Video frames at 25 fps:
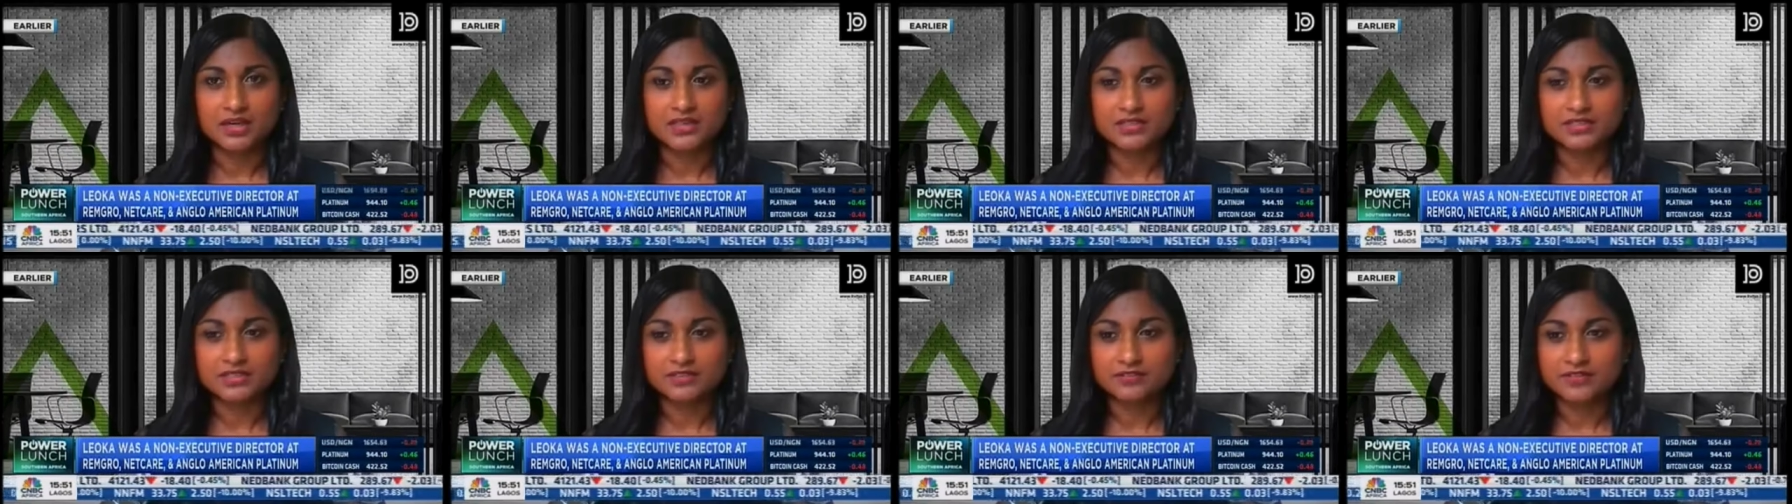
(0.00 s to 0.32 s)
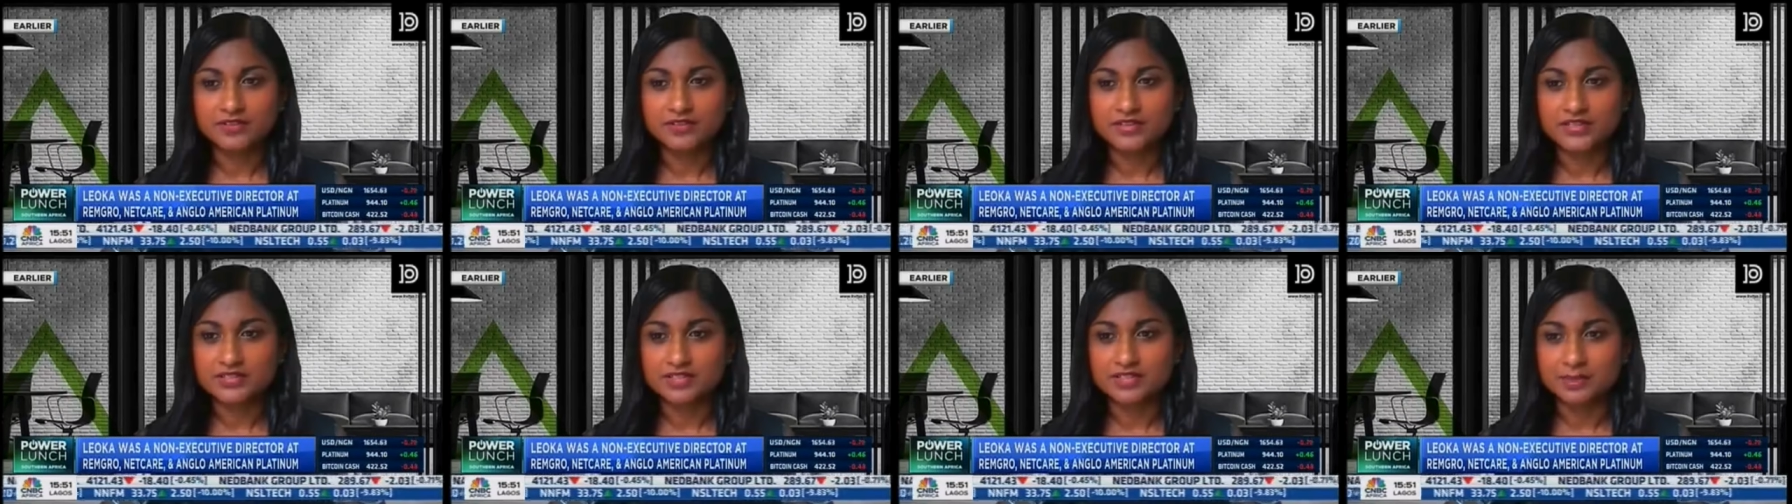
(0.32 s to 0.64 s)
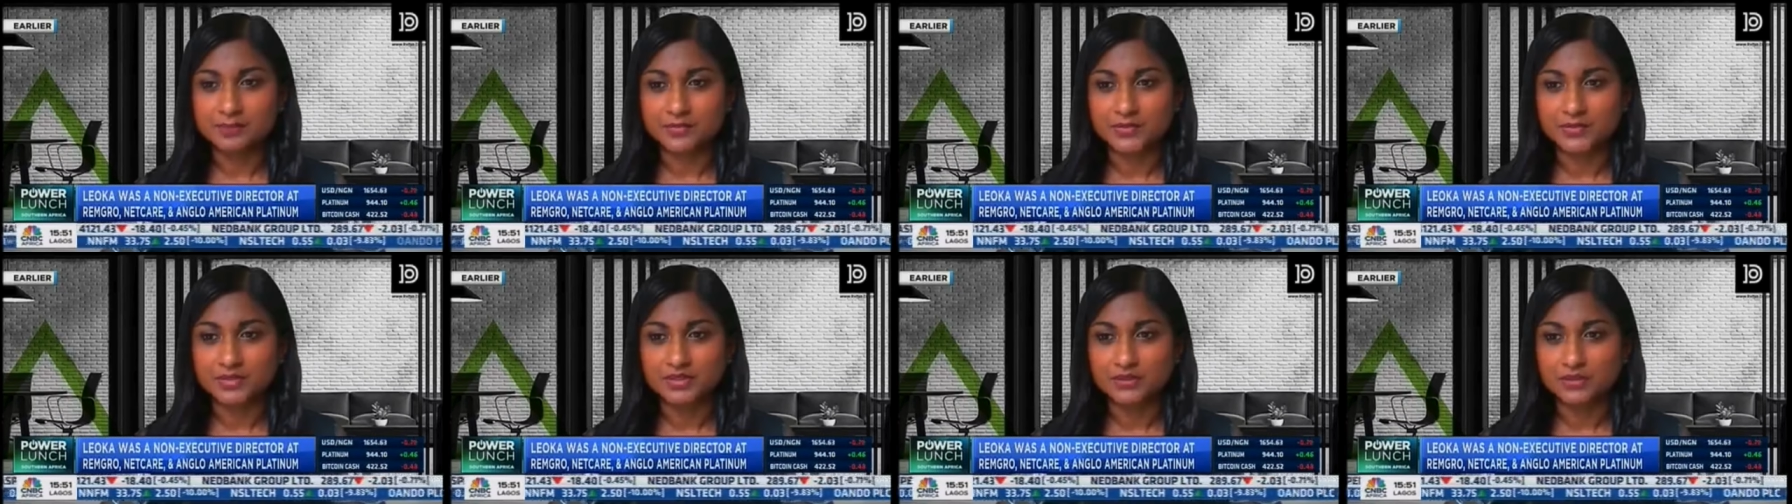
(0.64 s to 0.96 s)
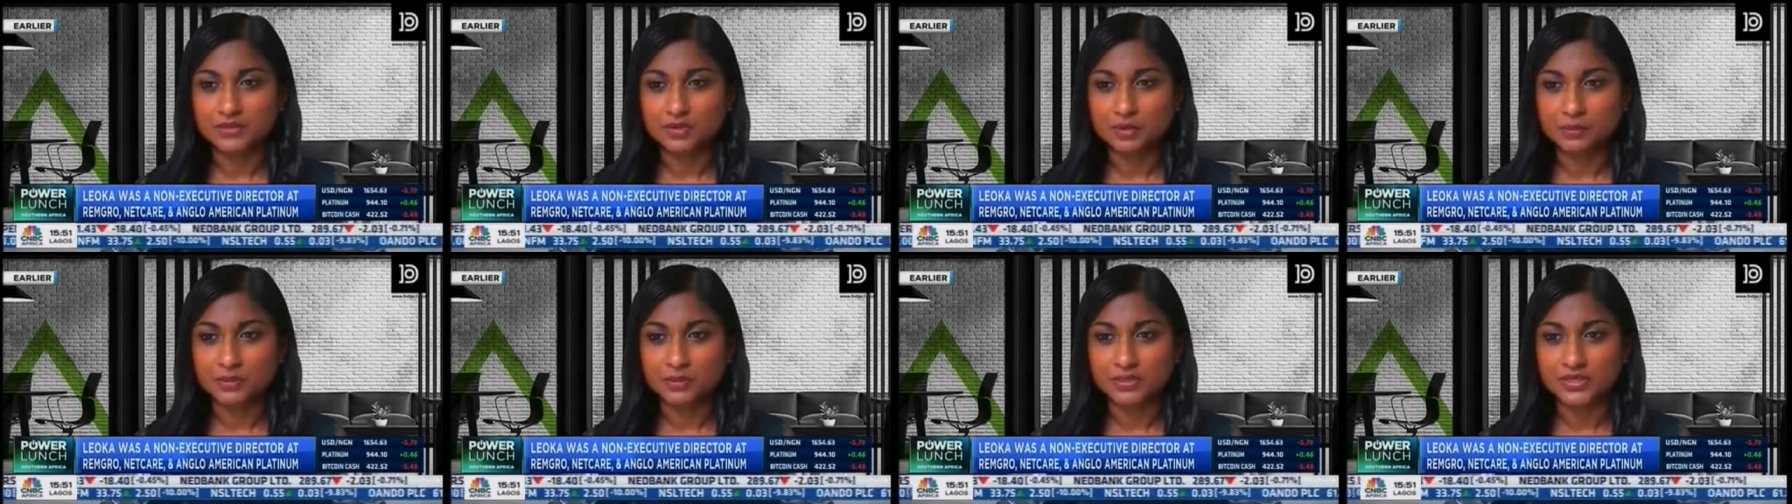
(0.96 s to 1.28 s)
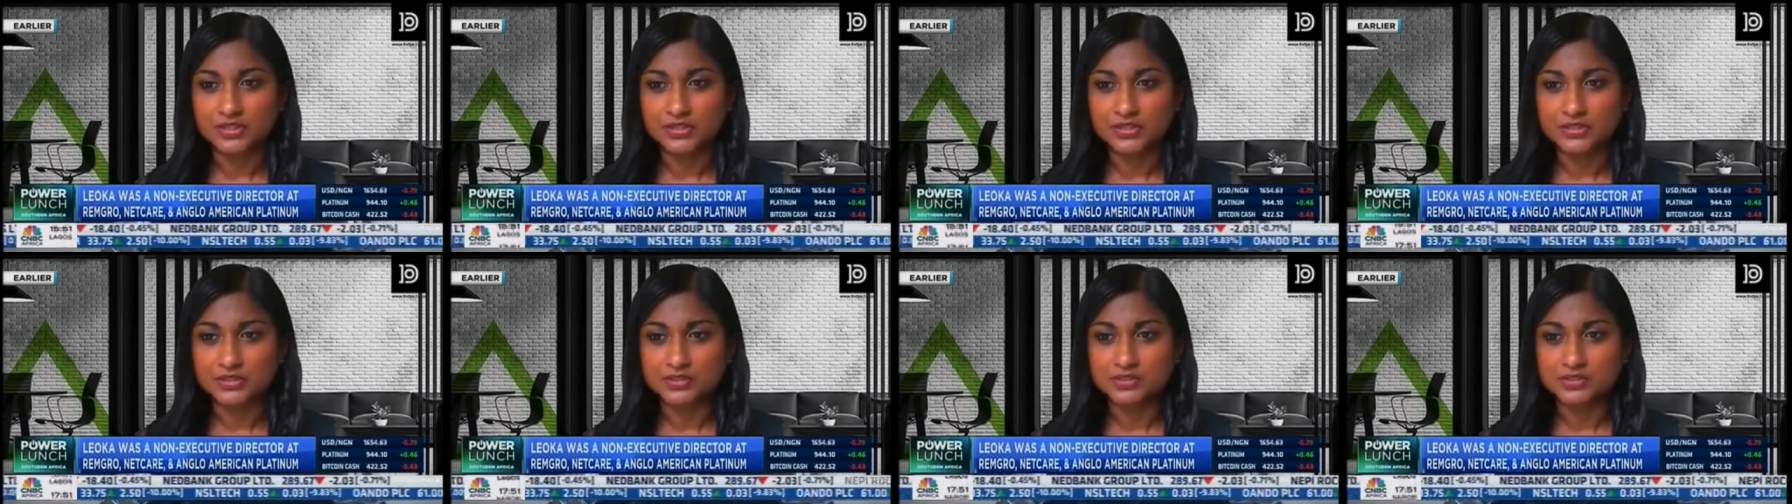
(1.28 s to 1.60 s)
it's definitely something the
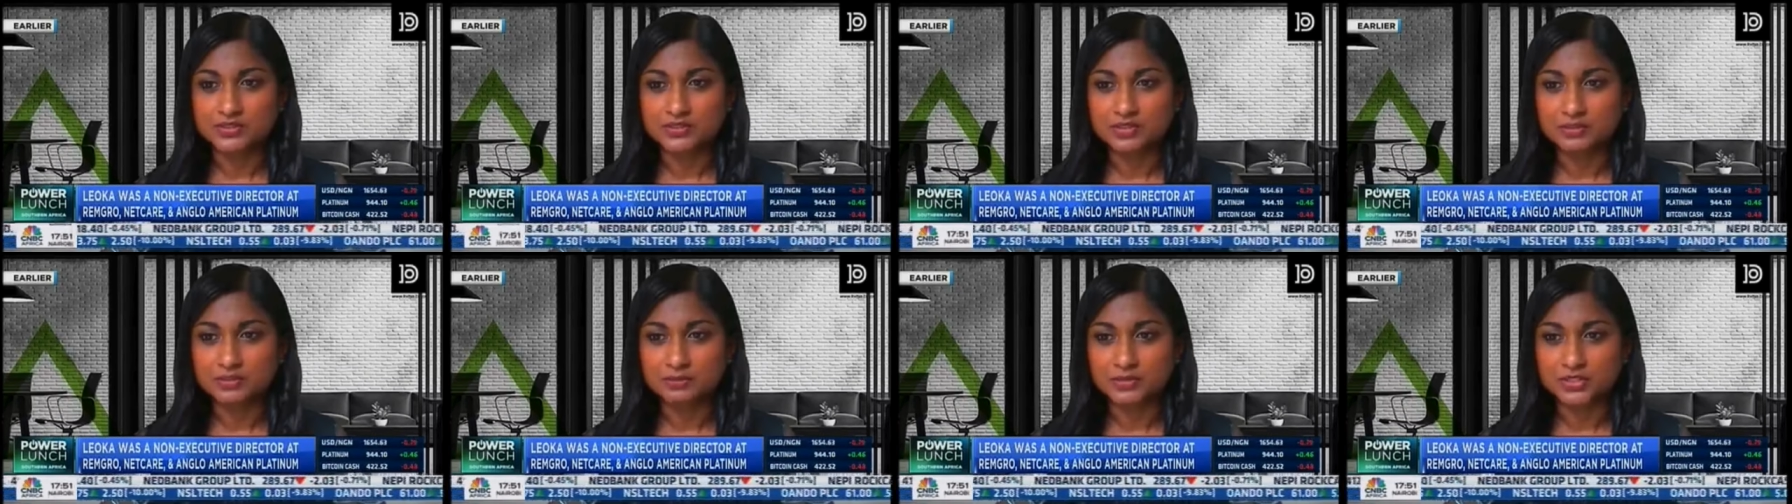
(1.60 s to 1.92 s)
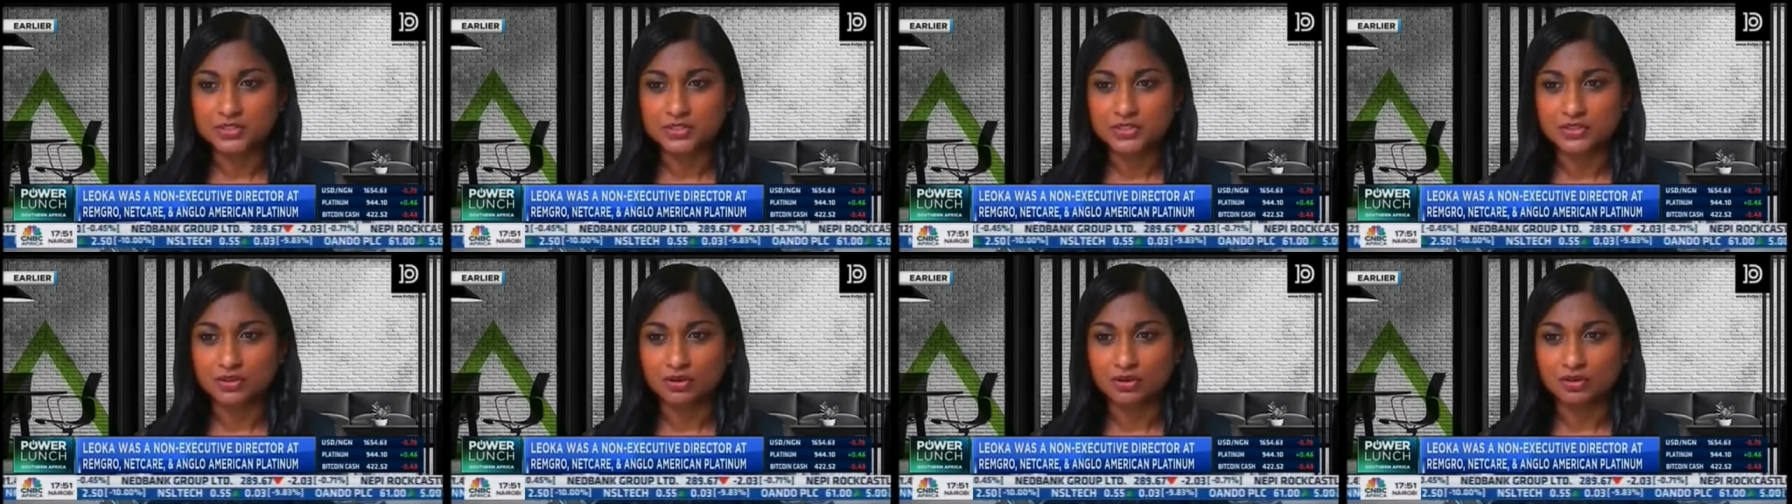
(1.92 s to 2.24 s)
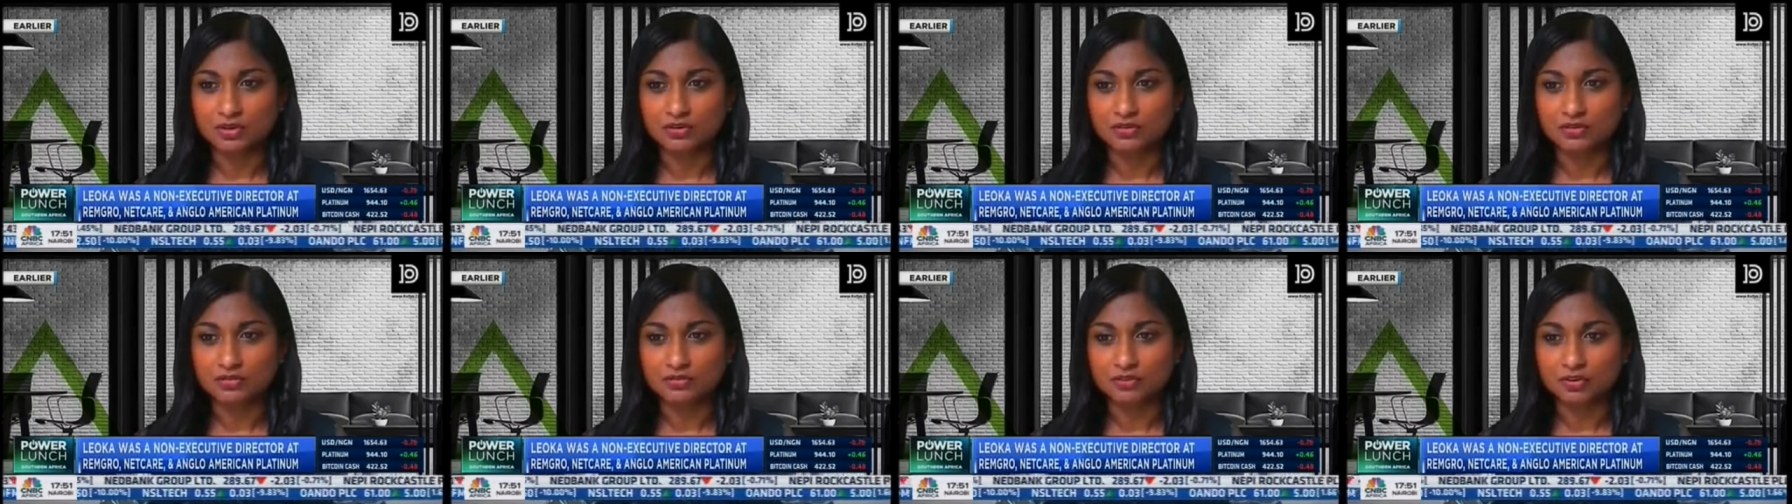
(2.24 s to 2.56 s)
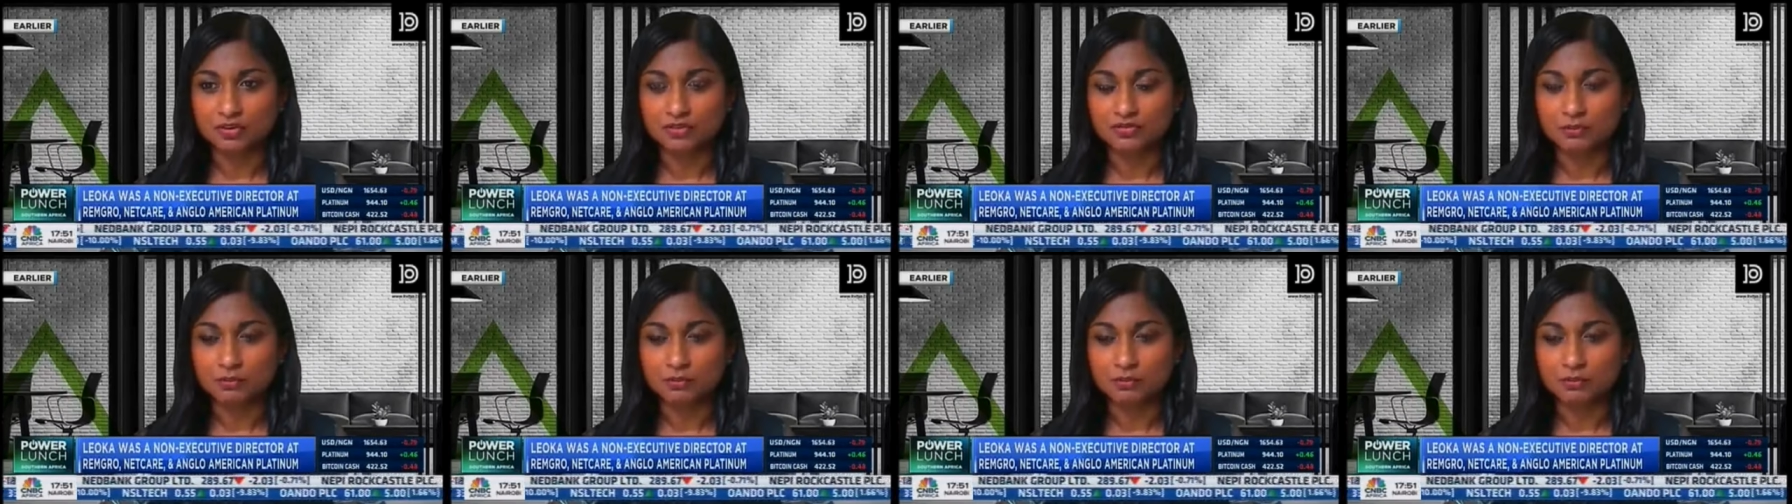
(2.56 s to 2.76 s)
nominations committee of,